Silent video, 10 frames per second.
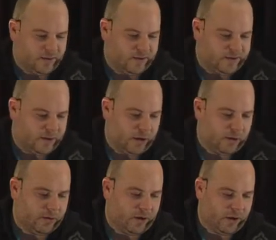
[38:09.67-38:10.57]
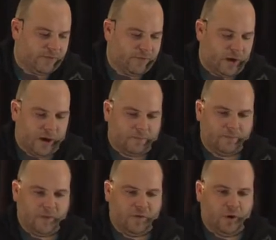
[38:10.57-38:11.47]
So
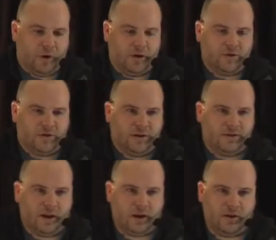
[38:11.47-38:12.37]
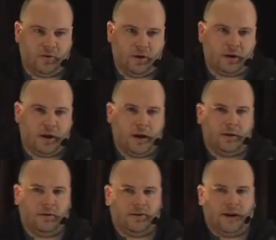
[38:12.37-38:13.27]
if you're interested in taking a look
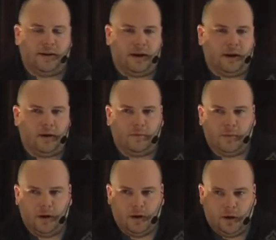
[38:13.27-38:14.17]
at Titanium,